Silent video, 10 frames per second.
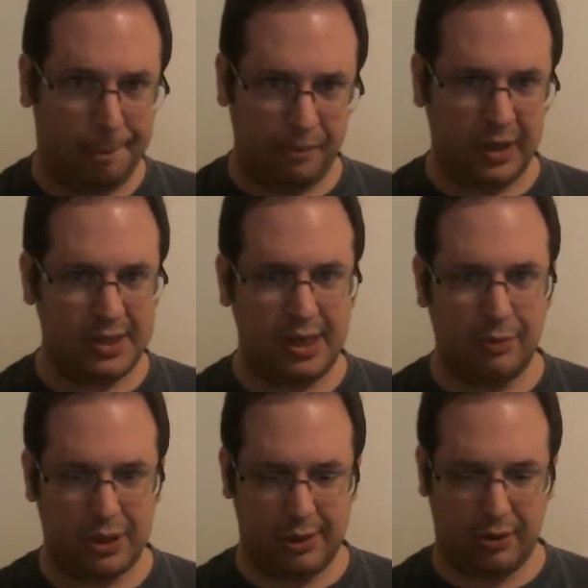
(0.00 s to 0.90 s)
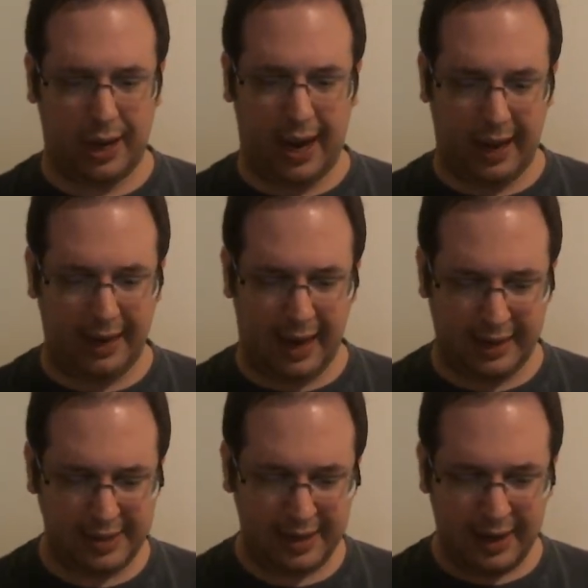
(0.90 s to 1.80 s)
The scene was okay, I
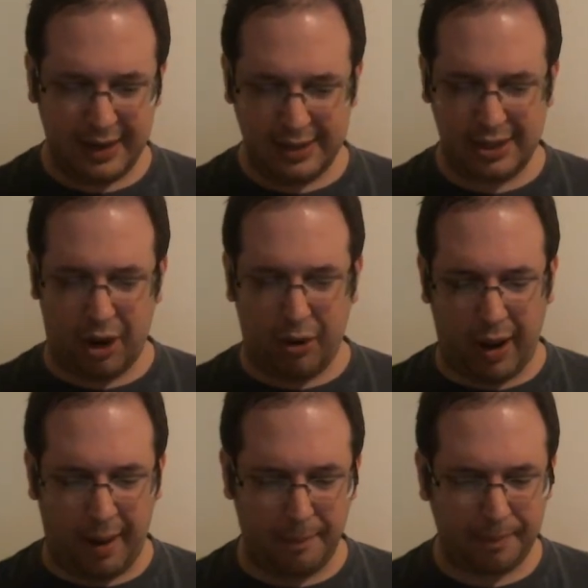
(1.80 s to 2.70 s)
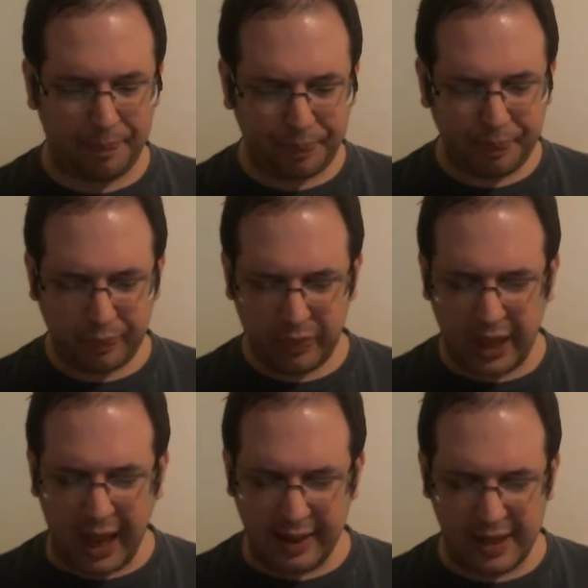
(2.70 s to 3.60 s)
guess. So um,
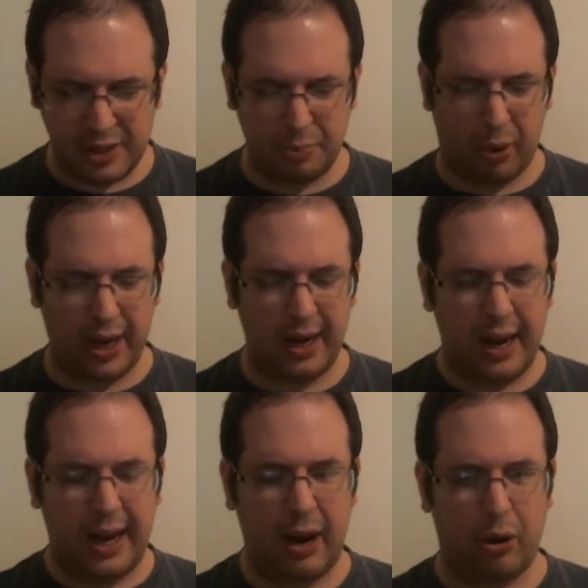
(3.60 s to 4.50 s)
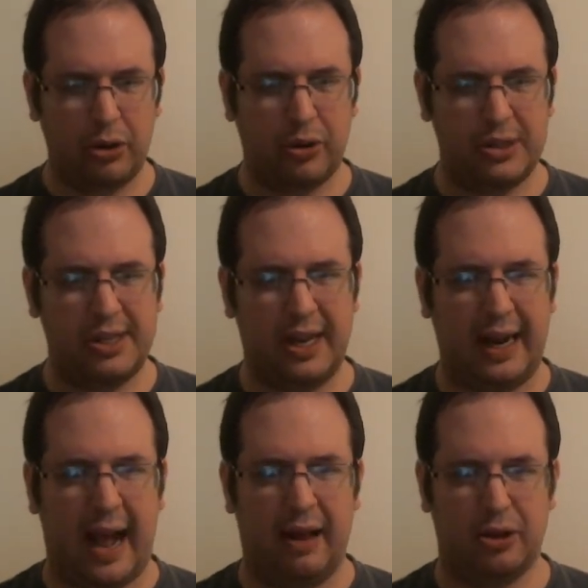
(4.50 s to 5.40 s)
at this point, Harold goes to the
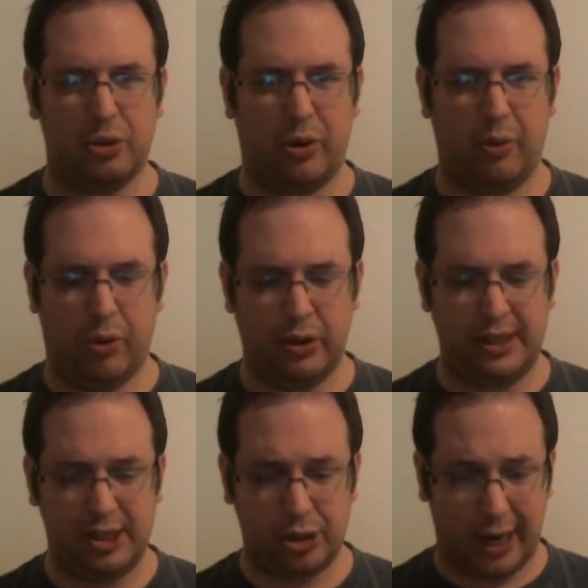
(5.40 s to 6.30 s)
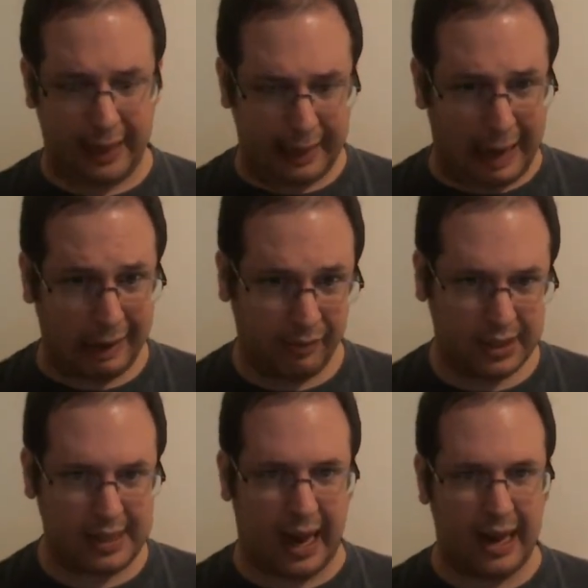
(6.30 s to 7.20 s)
college where he works. He's trying to get out of
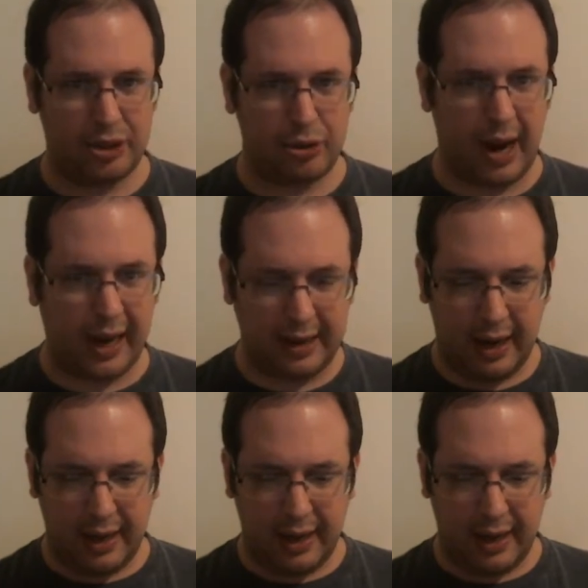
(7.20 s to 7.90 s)
his contract.